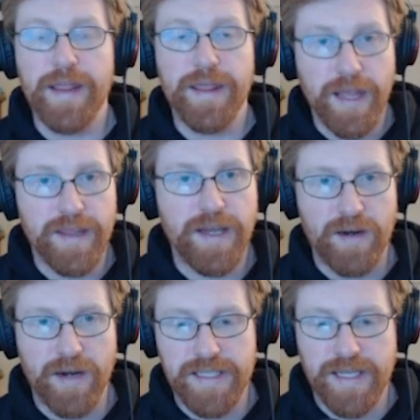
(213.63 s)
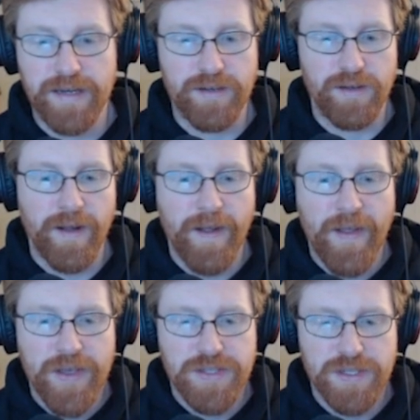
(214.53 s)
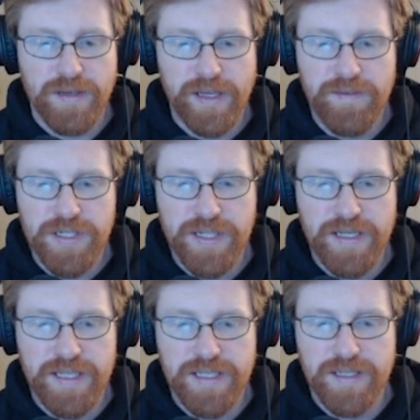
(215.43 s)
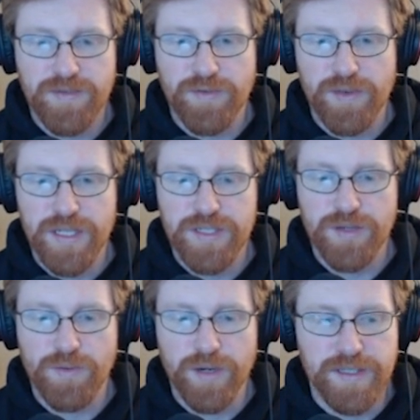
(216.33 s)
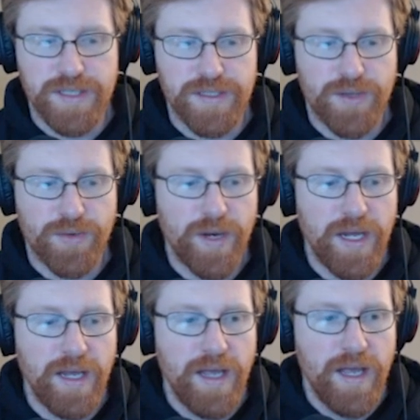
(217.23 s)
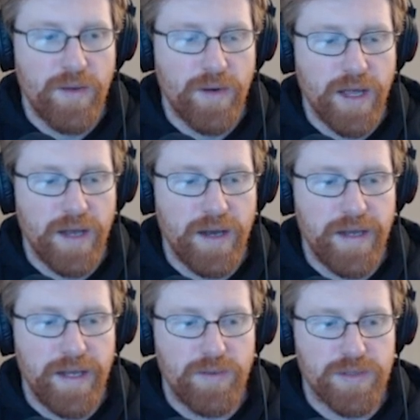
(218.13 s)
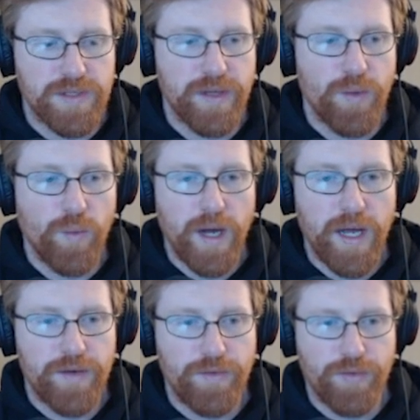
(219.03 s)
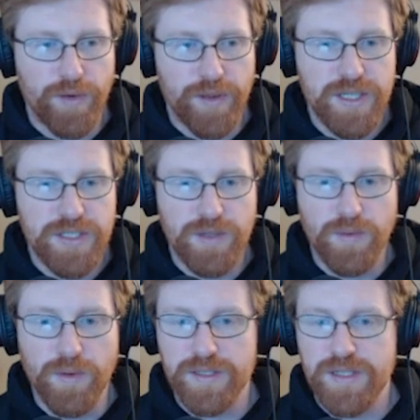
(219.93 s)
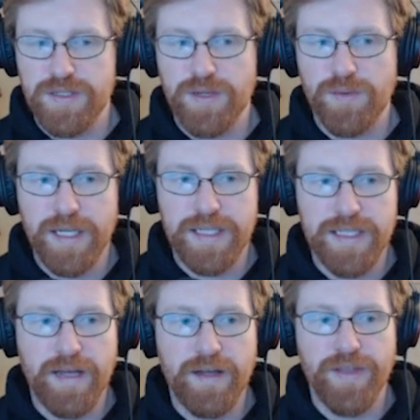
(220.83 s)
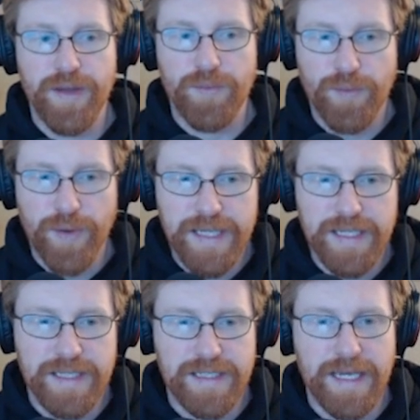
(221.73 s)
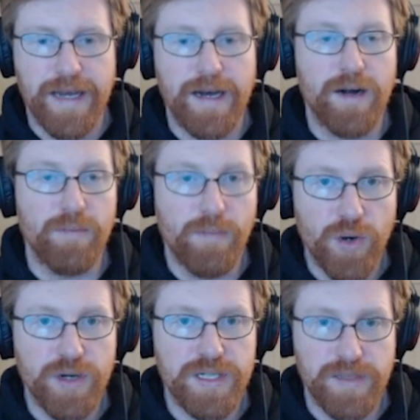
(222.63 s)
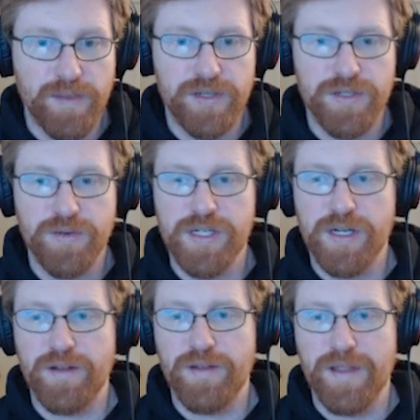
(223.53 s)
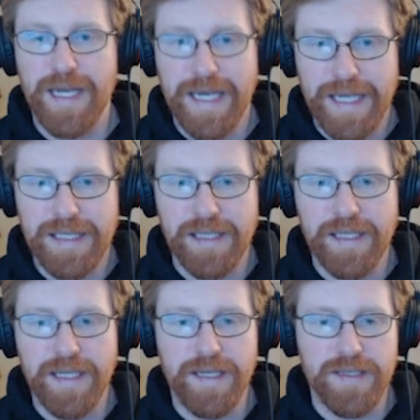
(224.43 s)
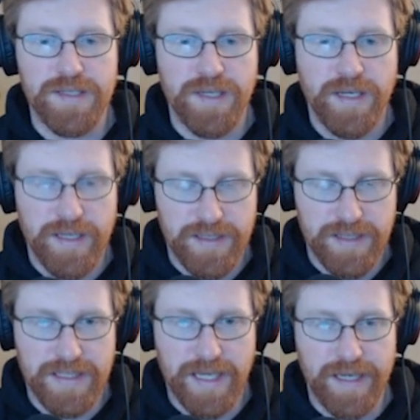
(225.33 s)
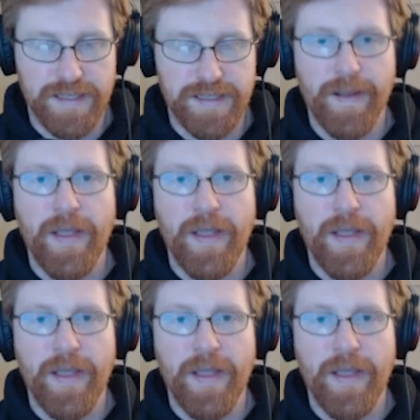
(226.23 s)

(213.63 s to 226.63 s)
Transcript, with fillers: and then they are identical. So the Levenshtein distance for these two words is three when it was only one for these two words. And so we can tell that right and tight are more similar to each other than nightly is to tight.